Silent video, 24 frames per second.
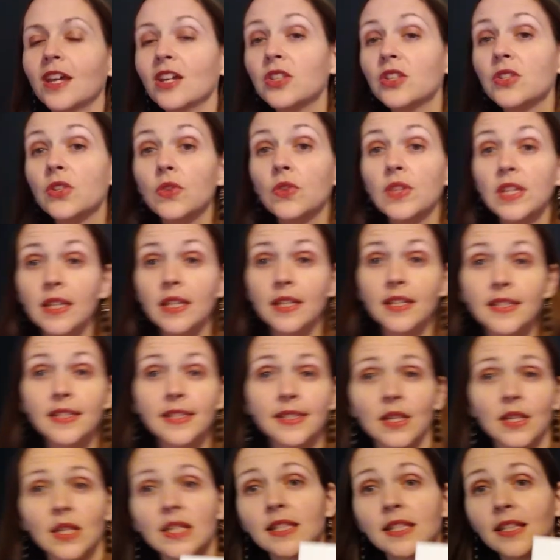So
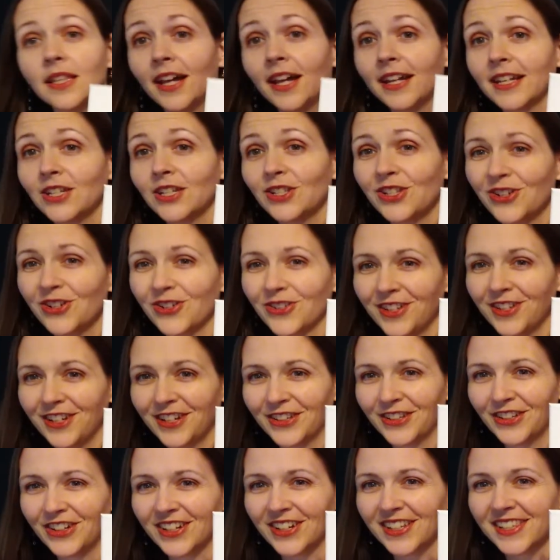this is a lot easier than
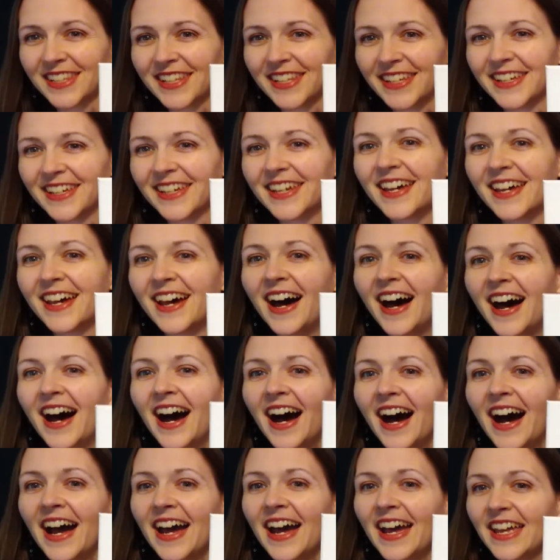it looks.
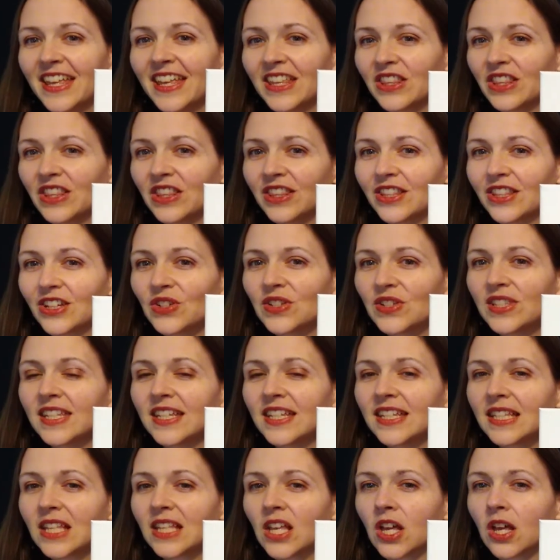There's
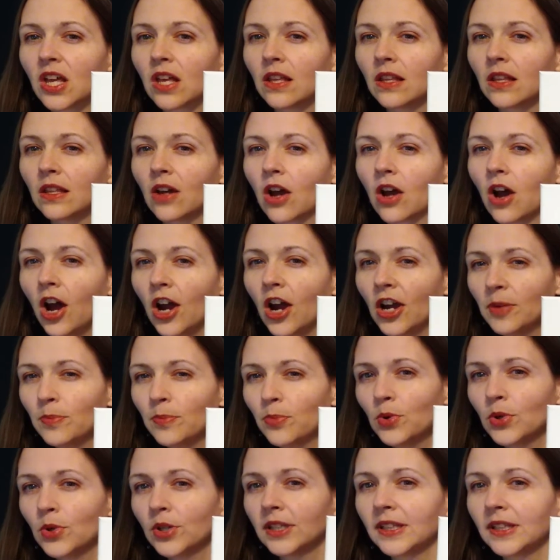these
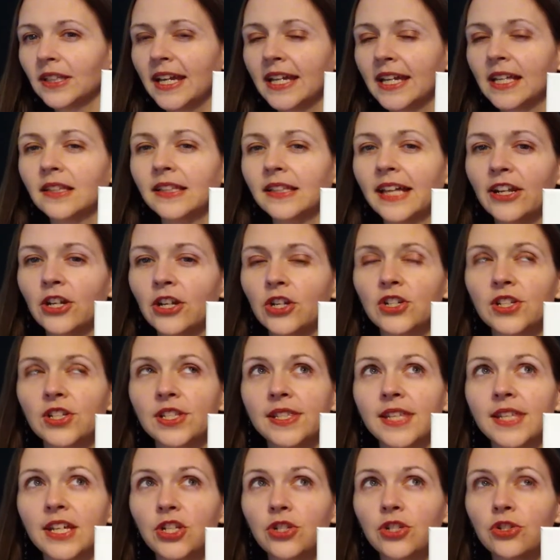cardboard-like letters
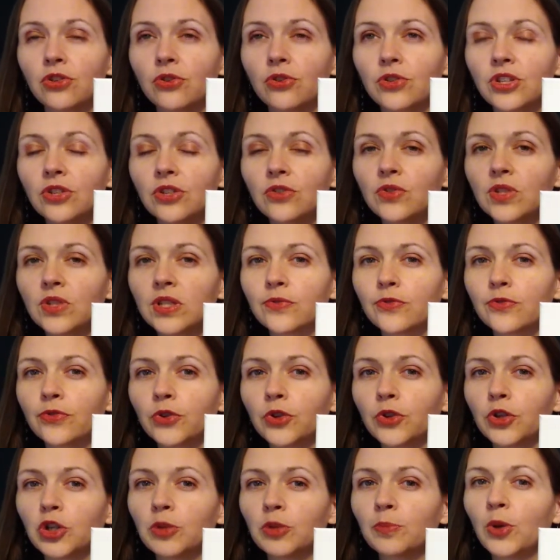that you use
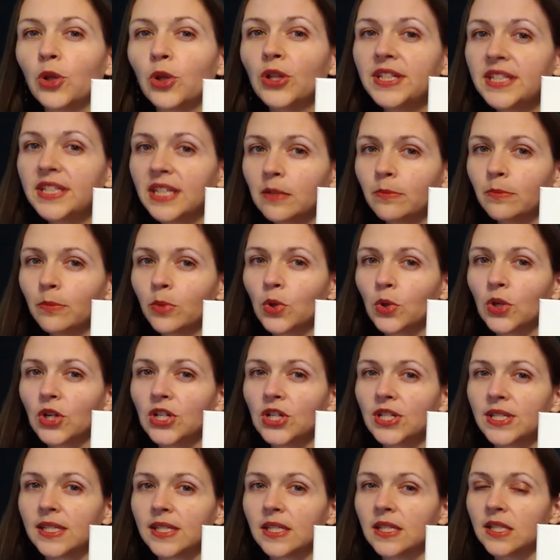for bulletin
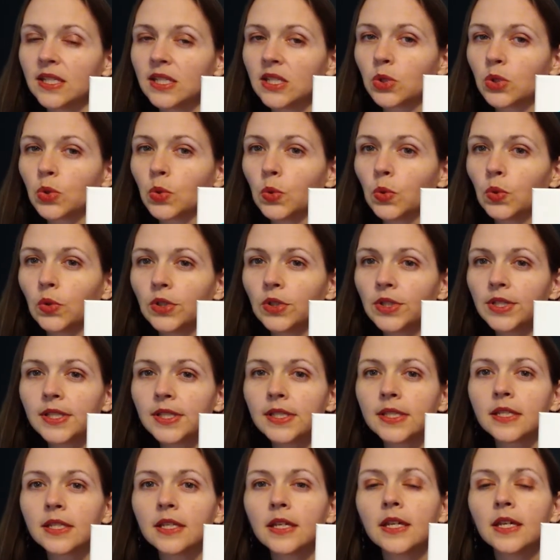boards in
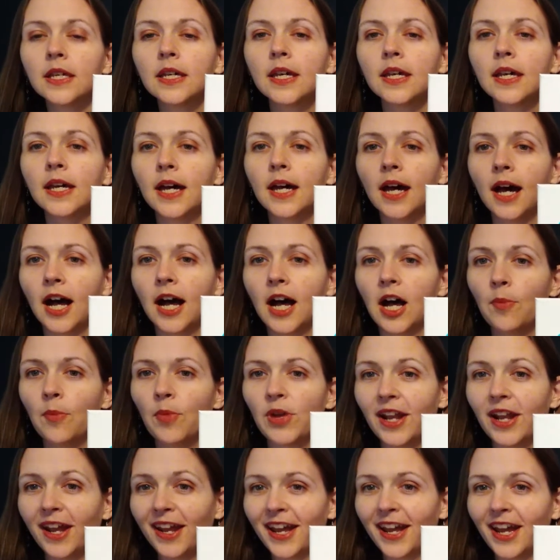schools,
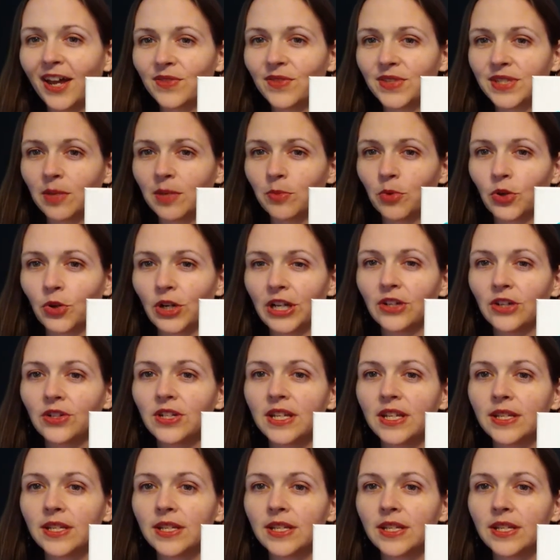and I have some around.